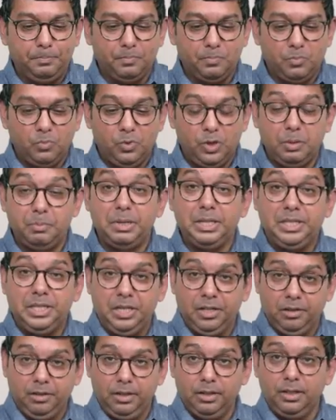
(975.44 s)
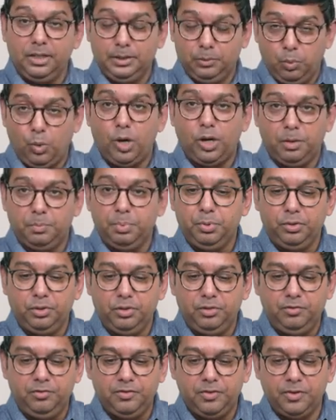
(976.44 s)
The material is
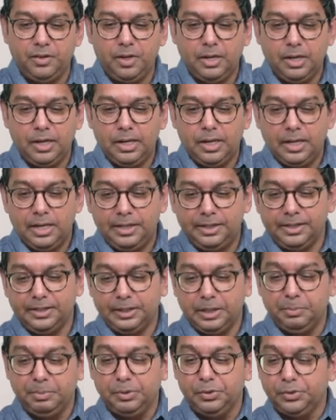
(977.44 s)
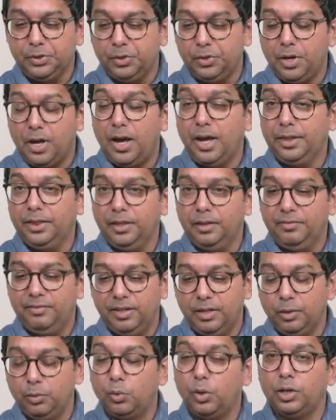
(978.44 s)
waterproof. The zippers are not, they're
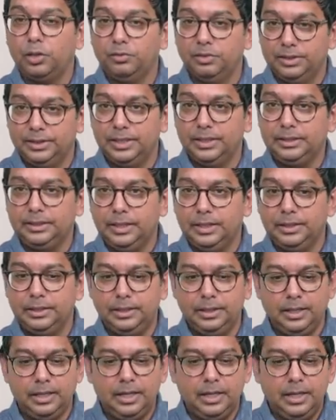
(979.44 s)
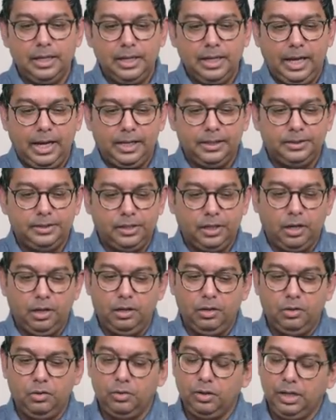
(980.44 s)
very water resistant. And
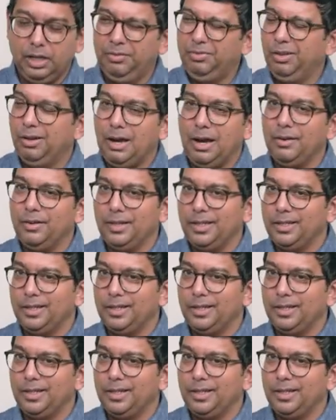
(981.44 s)
so if you're out in